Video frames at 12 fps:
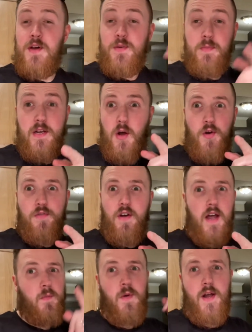bell to be
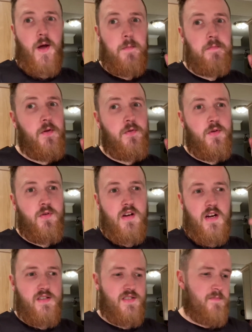notified when I upload new
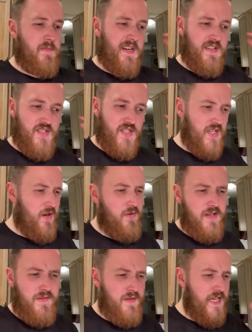content, because, you know,
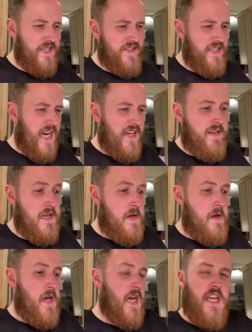you gotta
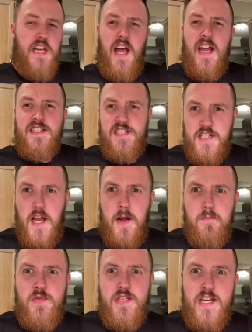stay
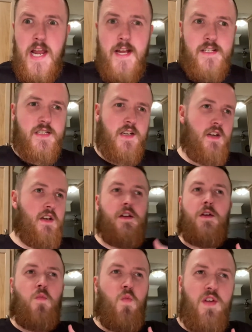up to date
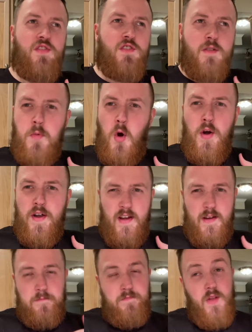with your
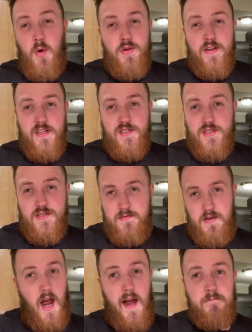boy. Or you could just
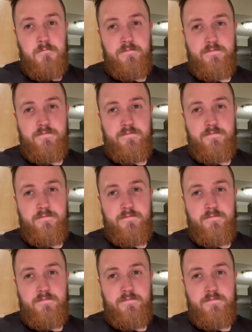not